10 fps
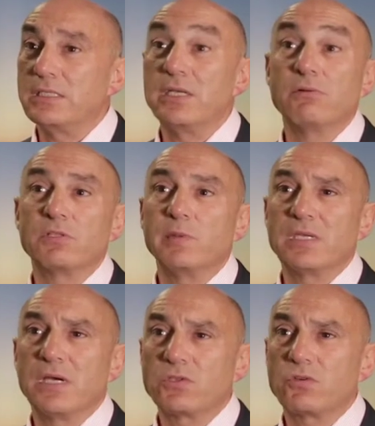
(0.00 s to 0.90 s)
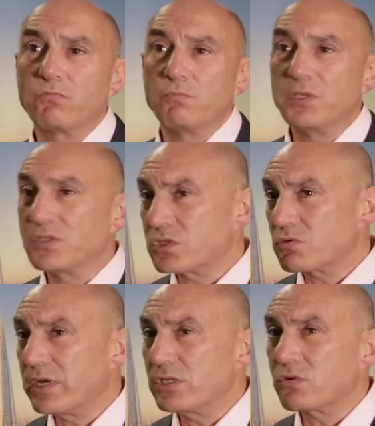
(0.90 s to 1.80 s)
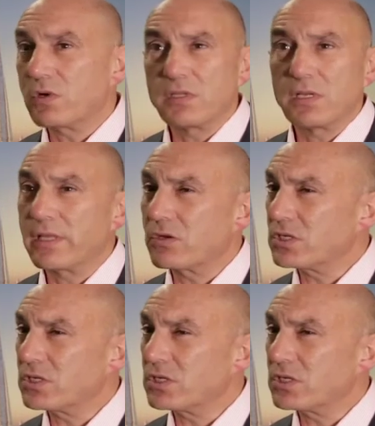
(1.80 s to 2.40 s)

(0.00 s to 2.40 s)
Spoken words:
deal to be cut on business rates or anything like that,